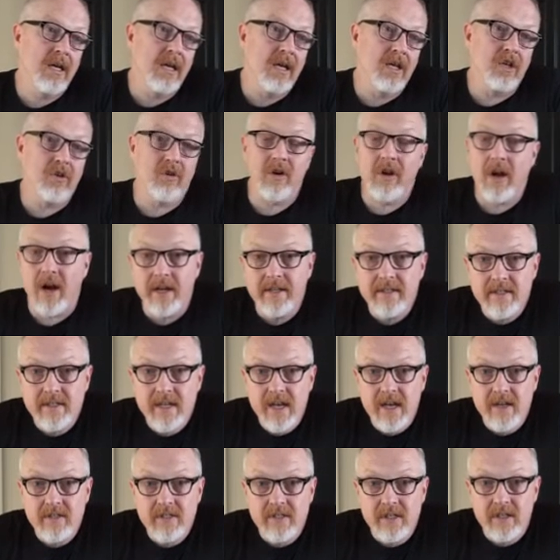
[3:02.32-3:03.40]
your guidance
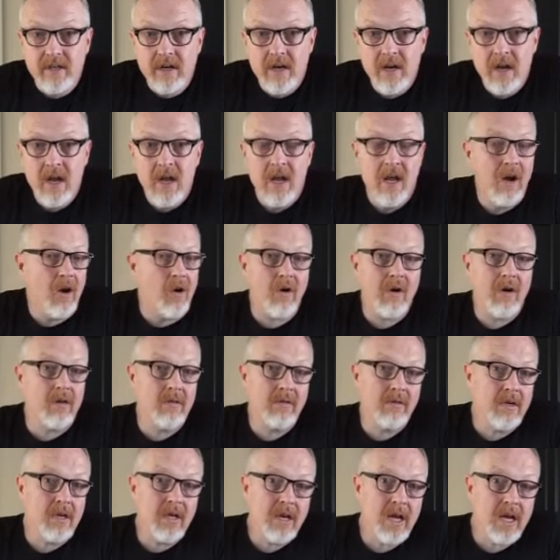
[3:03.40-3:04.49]
counselor, or
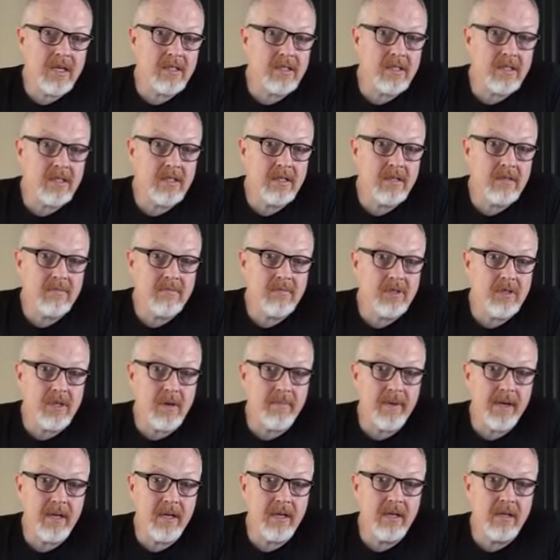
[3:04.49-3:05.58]
you can ask
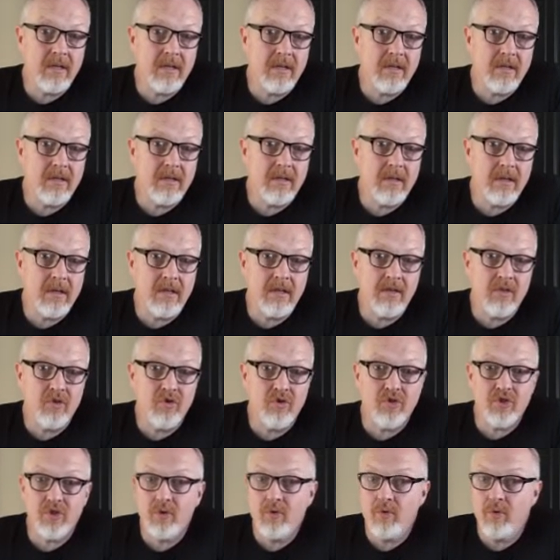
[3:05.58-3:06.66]
somebody in your
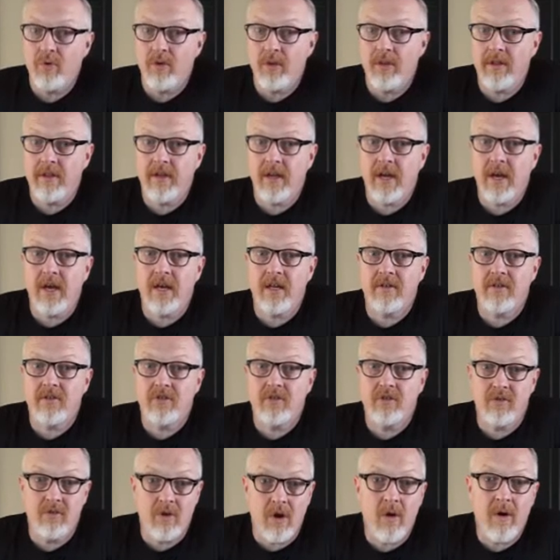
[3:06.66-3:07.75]
school that
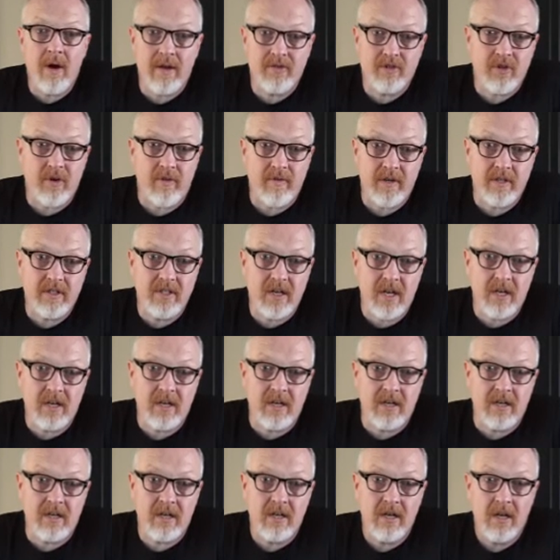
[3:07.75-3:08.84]
you know has already
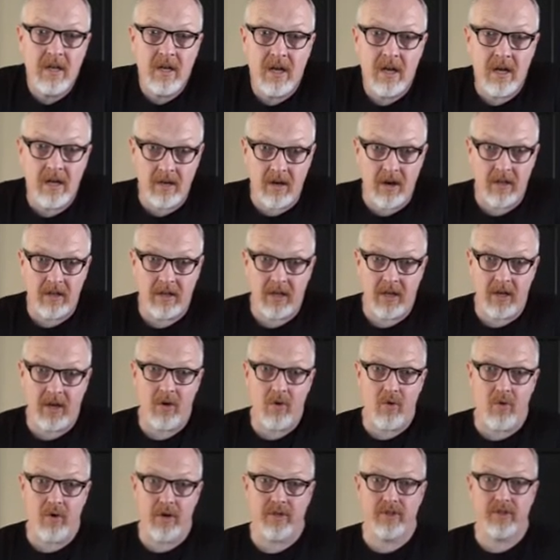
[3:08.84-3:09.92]
taken an online
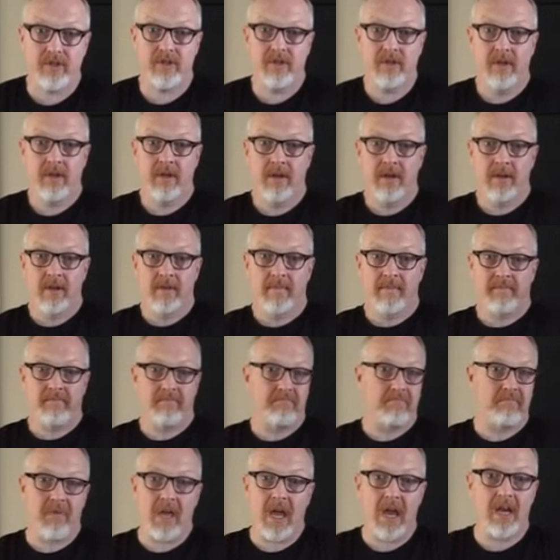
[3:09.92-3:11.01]
course.
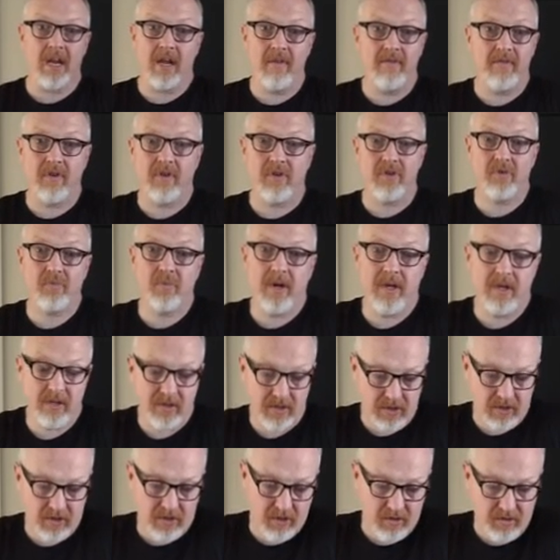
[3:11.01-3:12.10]
Any of those ways
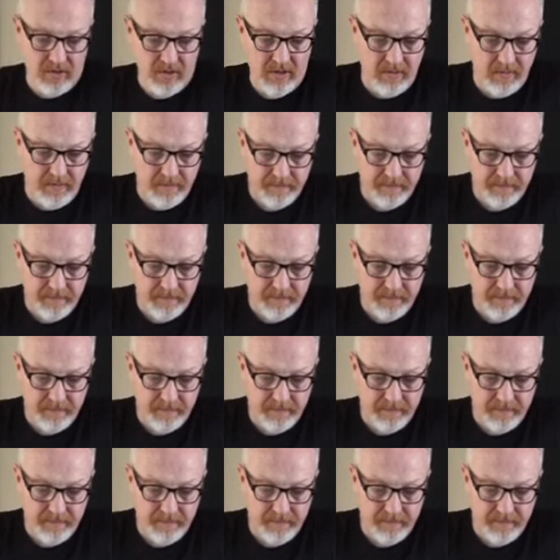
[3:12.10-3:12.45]
is good.